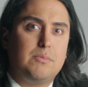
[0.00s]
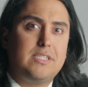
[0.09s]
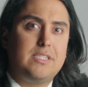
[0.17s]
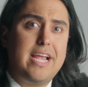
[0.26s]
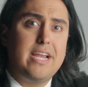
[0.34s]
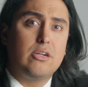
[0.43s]

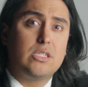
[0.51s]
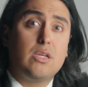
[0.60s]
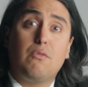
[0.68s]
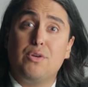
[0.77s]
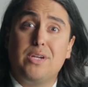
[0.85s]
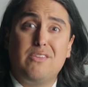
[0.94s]
standards
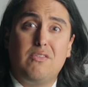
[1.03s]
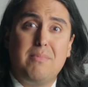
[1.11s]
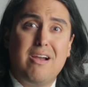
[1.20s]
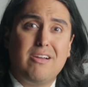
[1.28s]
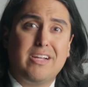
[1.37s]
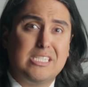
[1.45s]
for Native
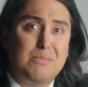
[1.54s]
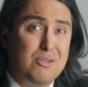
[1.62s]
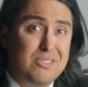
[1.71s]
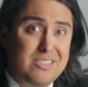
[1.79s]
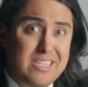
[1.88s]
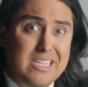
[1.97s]
Americans
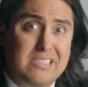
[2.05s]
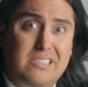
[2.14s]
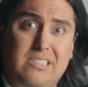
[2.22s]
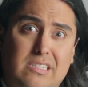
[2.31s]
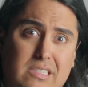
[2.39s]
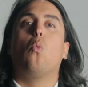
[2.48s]

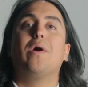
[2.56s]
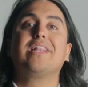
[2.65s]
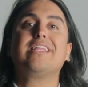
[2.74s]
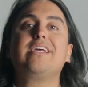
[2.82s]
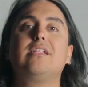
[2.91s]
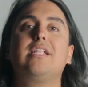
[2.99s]
persist. When
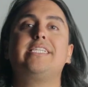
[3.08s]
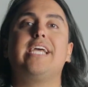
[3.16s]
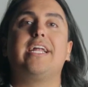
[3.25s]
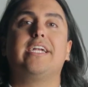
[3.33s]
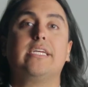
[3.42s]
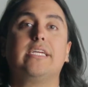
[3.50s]
legal
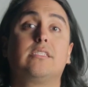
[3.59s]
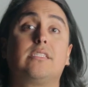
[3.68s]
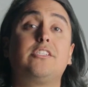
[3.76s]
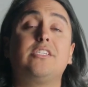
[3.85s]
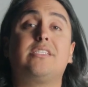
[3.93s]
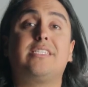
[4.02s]
identity,
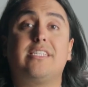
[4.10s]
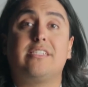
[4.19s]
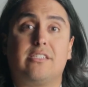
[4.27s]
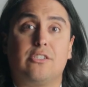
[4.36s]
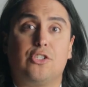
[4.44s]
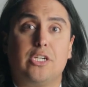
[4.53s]
such as
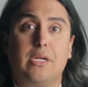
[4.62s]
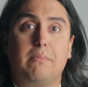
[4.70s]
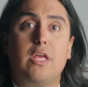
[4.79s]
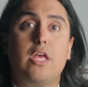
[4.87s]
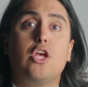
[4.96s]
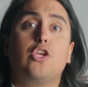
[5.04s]
citizenship,
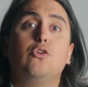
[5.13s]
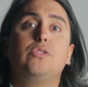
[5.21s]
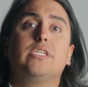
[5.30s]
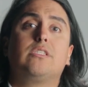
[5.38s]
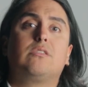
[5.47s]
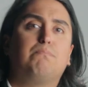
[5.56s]

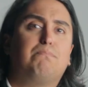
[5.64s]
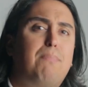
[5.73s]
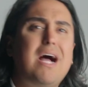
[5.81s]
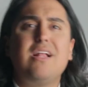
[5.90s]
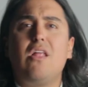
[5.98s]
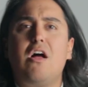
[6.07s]
uses
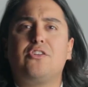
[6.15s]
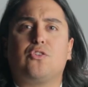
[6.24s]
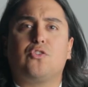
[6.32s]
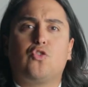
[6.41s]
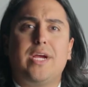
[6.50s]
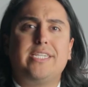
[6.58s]

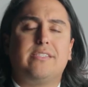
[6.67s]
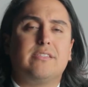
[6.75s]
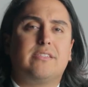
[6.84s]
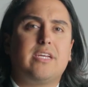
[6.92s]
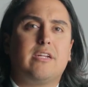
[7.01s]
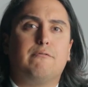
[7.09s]
biological traits
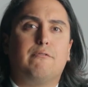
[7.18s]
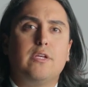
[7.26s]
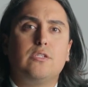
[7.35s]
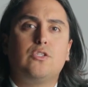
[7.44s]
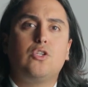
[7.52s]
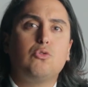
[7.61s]
instead of
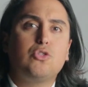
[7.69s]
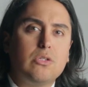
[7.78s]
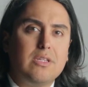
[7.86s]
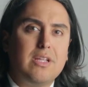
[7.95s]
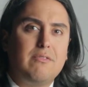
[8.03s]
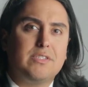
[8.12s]

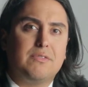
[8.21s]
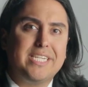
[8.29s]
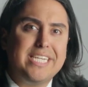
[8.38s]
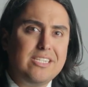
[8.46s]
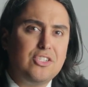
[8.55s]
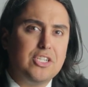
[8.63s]
social levels of
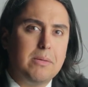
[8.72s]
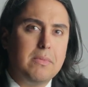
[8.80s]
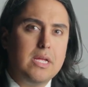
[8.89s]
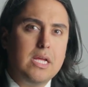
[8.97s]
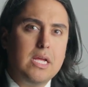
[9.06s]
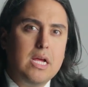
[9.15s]
kinship,
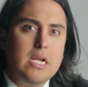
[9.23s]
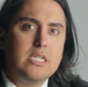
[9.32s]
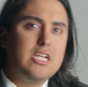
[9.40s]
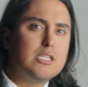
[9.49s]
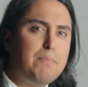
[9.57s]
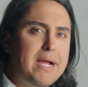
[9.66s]

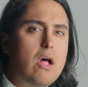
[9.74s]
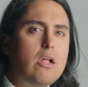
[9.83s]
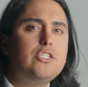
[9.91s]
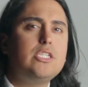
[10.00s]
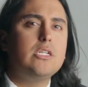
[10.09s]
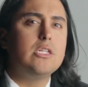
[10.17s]
does
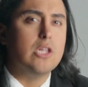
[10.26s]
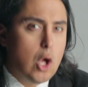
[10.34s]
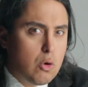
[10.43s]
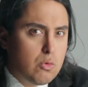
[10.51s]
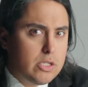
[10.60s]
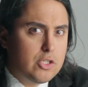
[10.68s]
biology
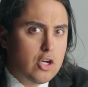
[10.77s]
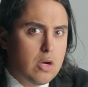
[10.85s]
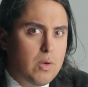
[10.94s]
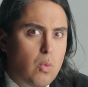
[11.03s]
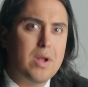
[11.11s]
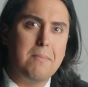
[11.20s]
alone
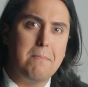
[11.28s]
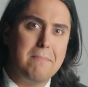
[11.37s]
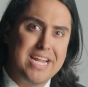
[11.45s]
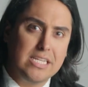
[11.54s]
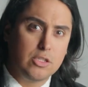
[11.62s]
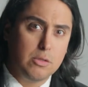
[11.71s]
determine what it
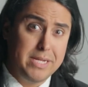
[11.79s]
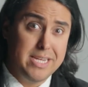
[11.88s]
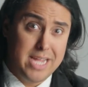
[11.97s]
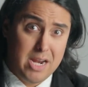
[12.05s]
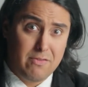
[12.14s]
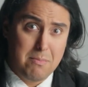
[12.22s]
means to be a
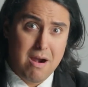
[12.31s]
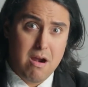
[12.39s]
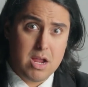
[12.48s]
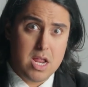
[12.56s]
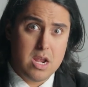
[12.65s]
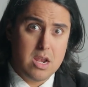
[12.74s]
Native
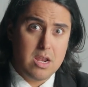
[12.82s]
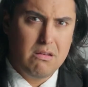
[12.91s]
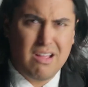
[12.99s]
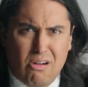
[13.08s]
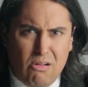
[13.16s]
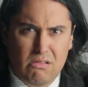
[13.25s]
American?
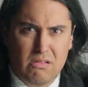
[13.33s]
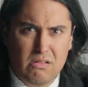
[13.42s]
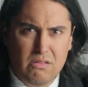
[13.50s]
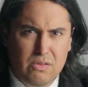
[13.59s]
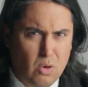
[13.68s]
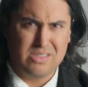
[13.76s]
No. Of course